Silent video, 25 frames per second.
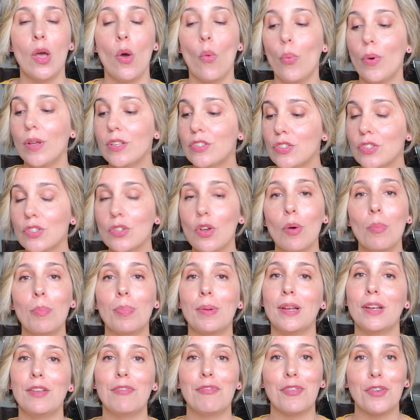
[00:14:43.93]
we just
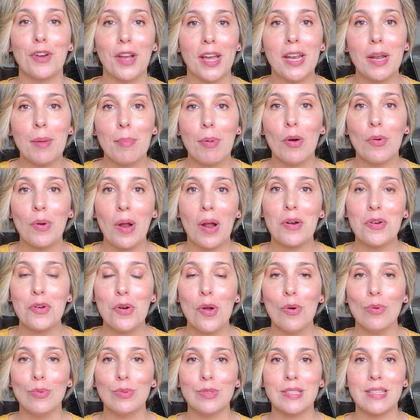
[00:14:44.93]
completely forget about our
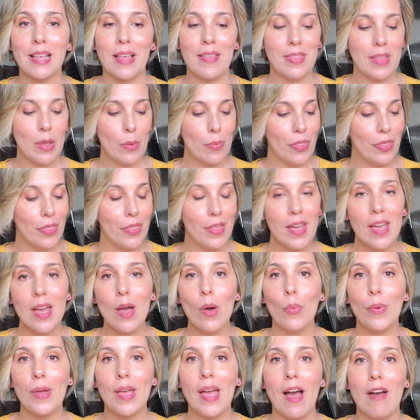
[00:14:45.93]
notes, and then there
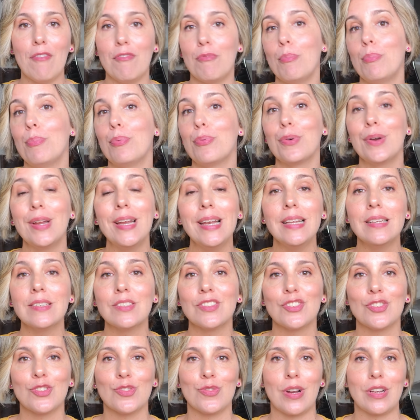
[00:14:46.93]
we have
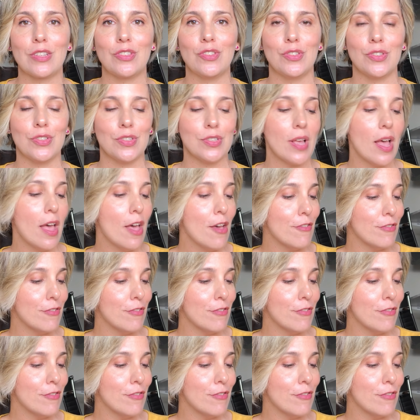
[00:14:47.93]
brilliant structures,